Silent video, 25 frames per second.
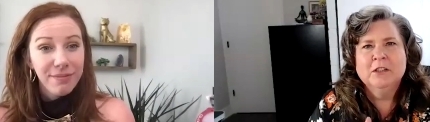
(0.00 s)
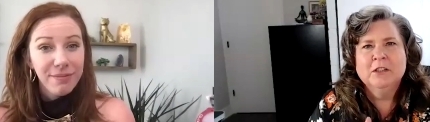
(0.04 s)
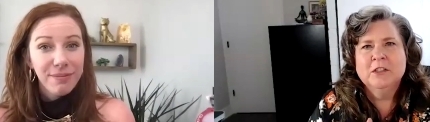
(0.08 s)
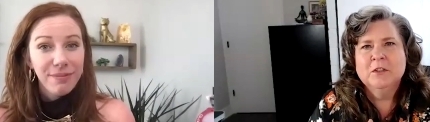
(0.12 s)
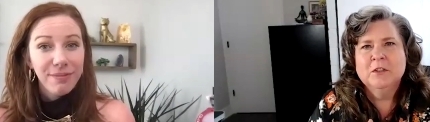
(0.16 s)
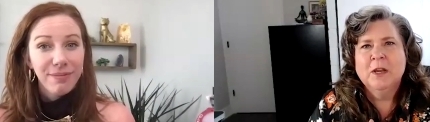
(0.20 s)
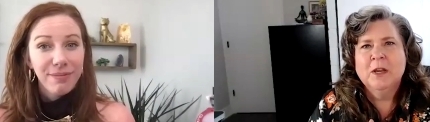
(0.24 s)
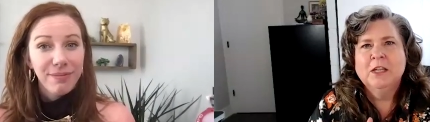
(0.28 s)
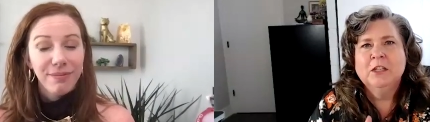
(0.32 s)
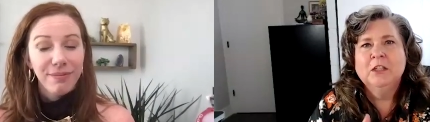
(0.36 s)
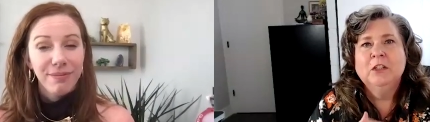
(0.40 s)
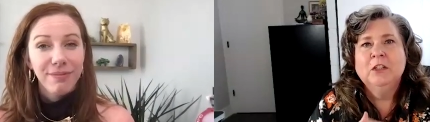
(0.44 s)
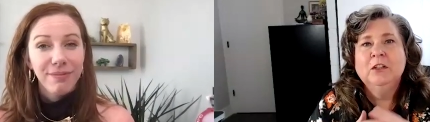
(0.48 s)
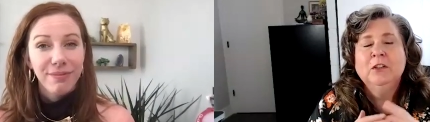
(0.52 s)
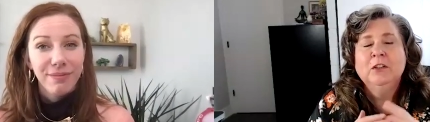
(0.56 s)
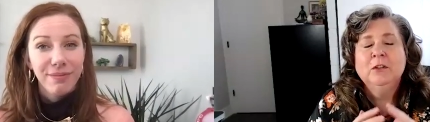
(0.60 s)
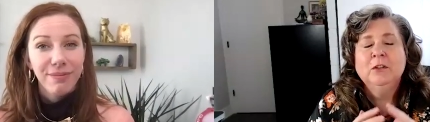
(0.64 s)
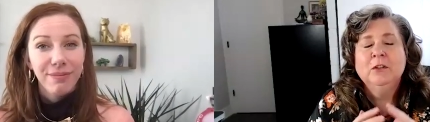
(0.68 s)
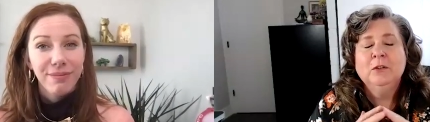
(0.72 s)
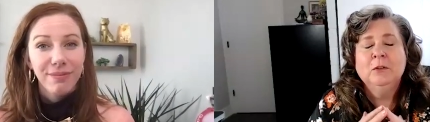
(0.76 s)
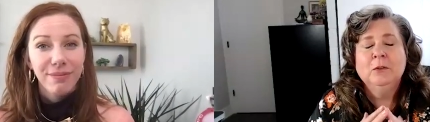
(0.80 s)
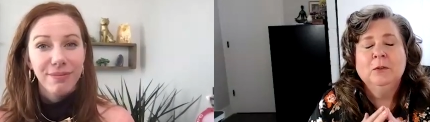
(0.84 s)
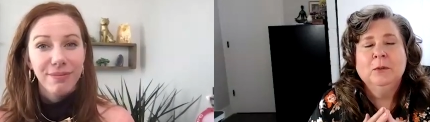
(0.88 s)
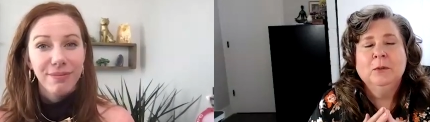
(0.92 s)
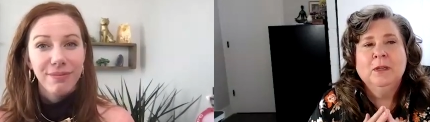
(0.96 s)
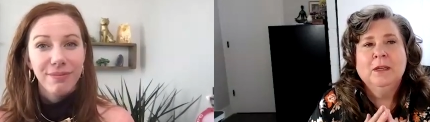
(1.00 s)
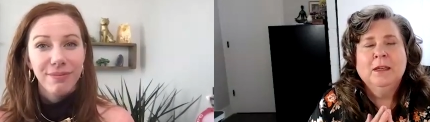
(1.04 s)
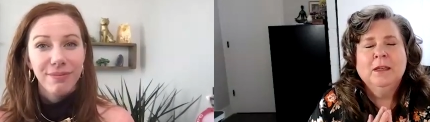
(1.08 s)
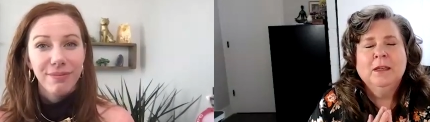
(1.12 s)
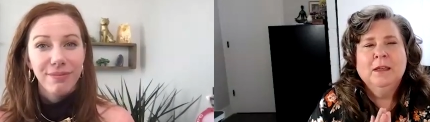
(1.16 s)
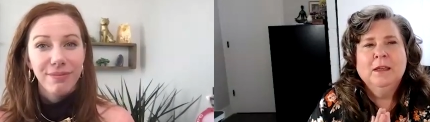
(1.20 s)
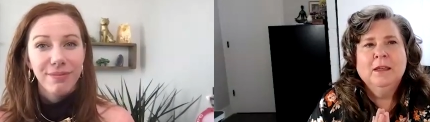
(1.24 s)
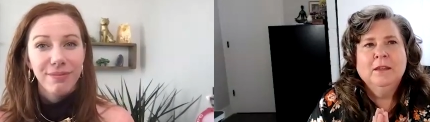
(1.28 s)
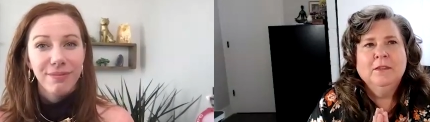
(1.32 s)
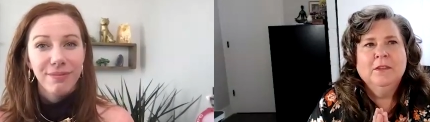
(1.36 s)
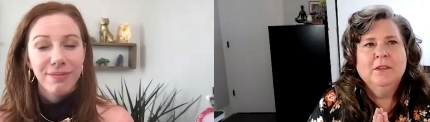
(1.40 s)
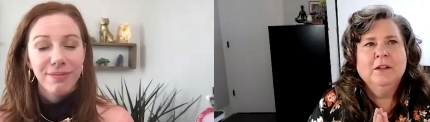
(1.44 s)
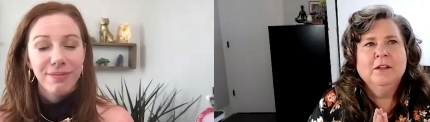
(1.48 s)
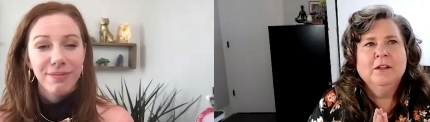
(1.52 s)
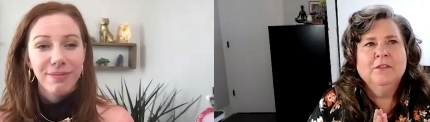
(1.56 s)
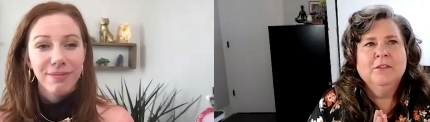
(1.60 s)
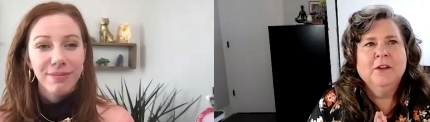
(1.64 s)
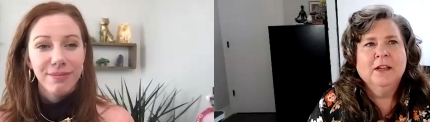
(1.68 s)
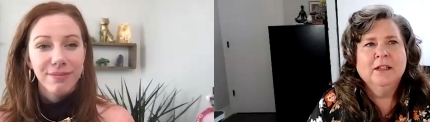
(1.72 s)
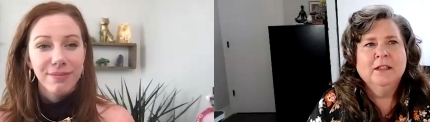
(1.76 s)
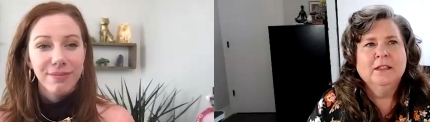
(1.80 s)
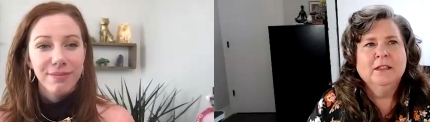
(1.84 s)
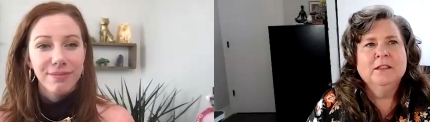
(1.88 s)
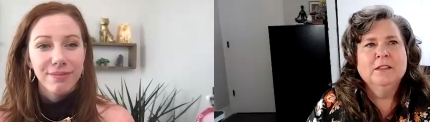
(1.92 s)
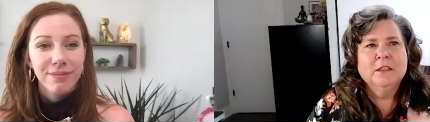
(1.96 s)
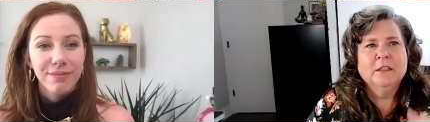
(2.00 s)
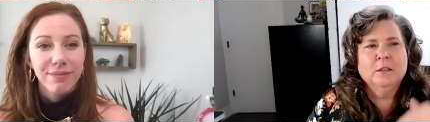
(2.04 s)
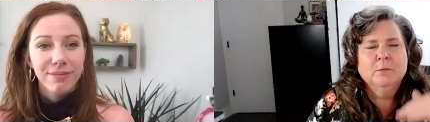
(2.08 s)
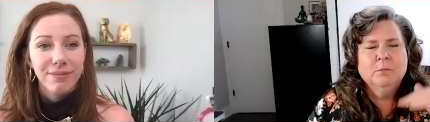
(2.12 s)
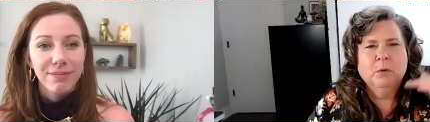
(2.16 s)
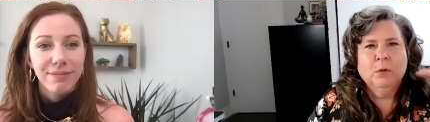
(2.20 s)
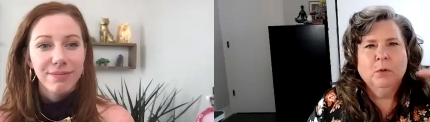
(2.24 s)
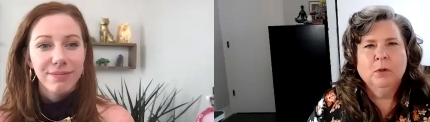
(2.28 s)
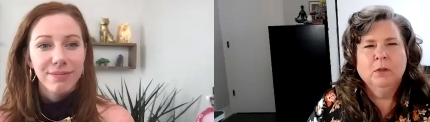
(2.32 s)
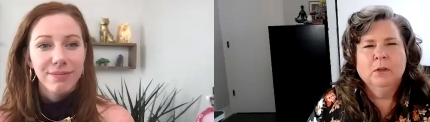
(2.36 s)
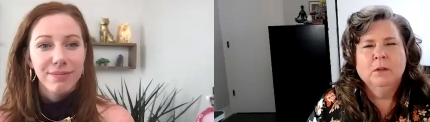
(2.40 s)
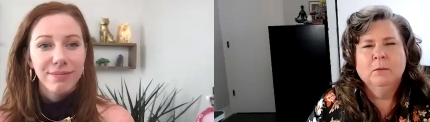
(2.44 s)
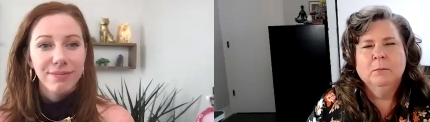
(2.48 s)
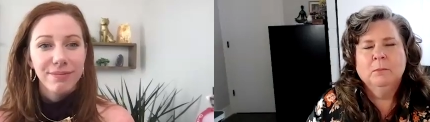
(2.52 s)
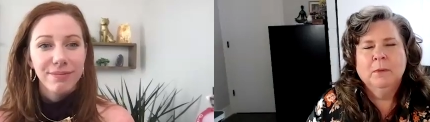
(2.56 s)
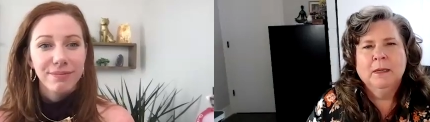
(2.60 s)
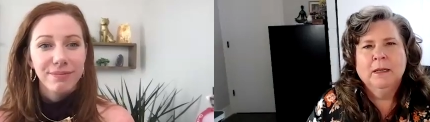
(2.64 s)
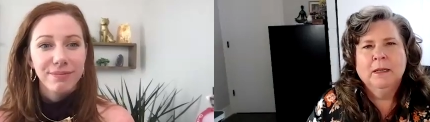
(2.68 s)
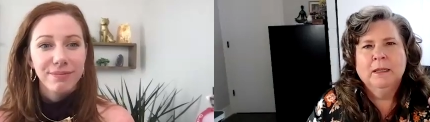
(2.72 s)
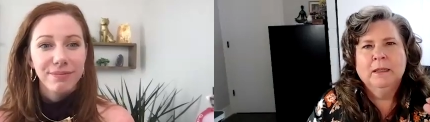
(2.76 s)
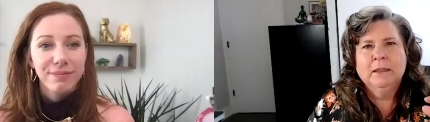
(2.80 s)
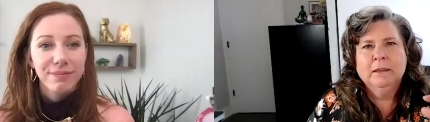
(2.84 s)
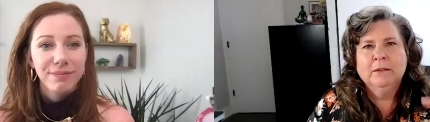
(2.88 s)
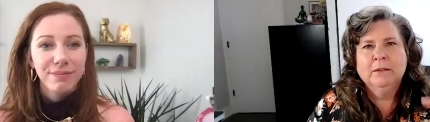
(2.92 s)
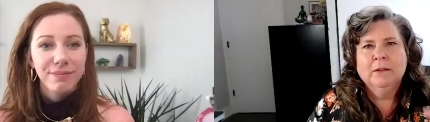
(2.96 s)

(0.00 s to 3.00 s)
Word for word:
Speaker 1: And so I knew that if I could support my